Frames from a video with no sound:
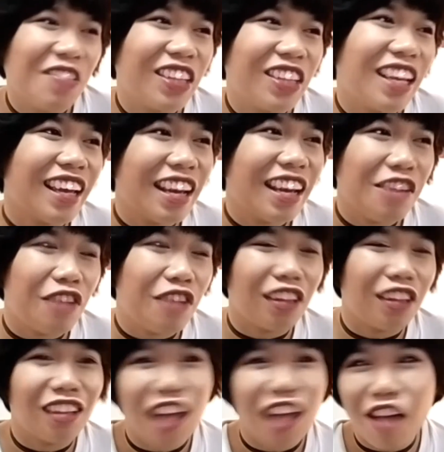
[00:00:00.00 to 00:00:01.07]
when they kind of
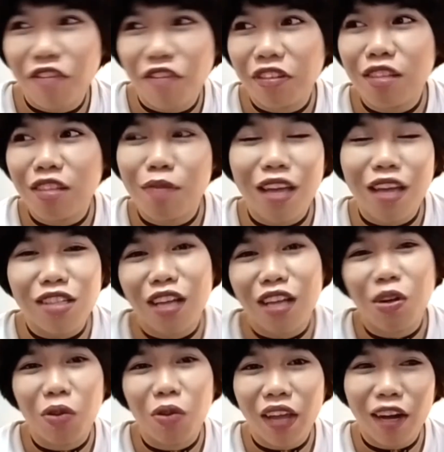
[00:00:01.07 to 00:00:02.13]
fell in love. But TBH, I
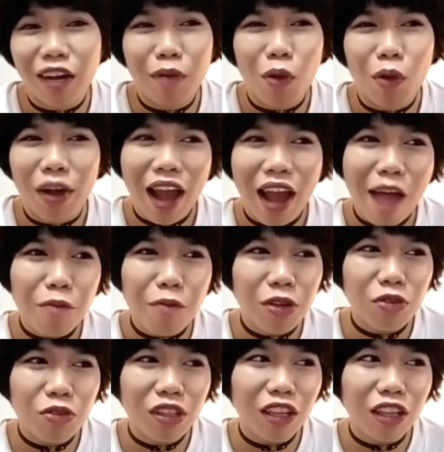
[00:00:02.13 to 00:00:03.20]
don't care about what
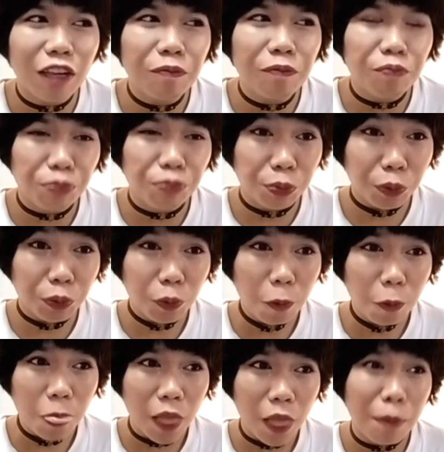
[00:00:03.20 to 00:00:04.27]
happened really,
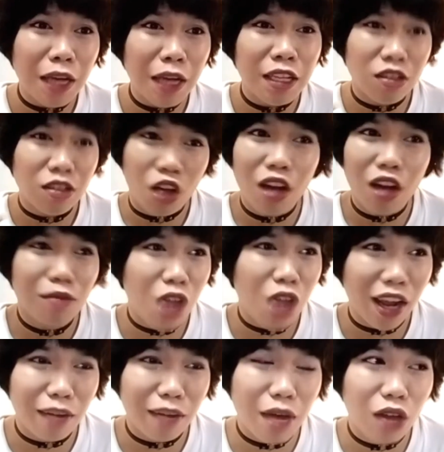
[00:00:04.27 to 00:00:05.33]
but the song I'm
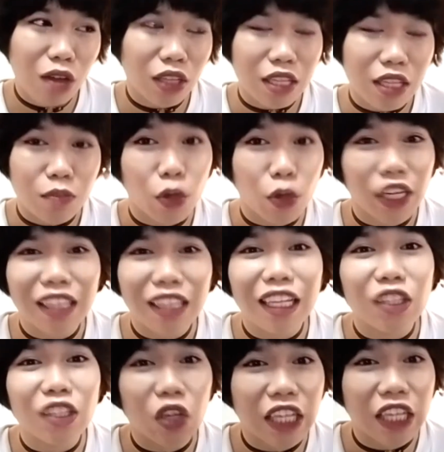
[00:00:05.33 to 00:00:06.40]
talking about is Moira
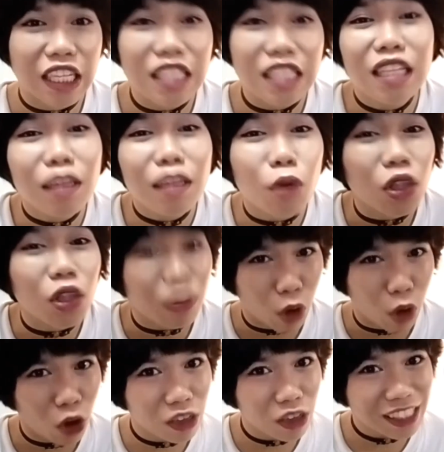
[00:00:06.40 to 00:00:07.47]
de Torres'
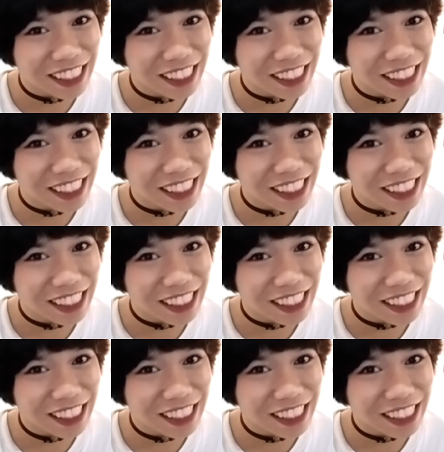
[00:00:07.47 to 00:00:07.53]
Titibo-tibo.